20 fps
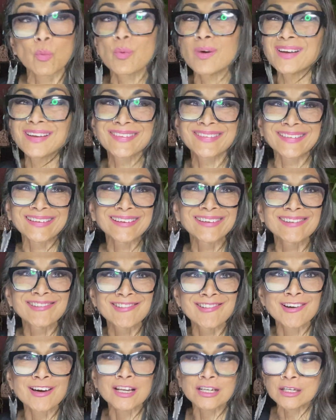When is it
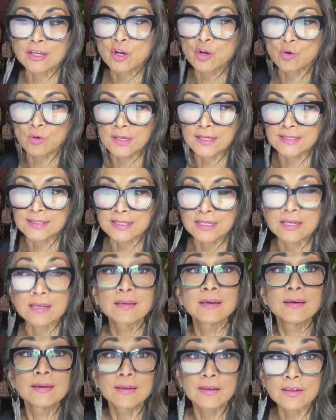not crazy
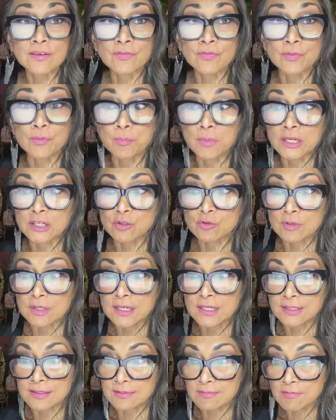in the
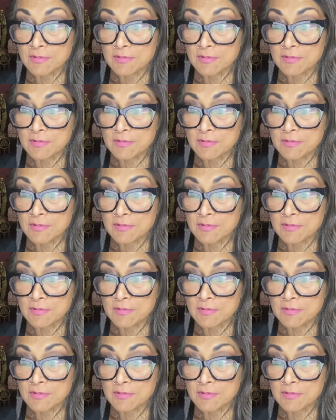matrix?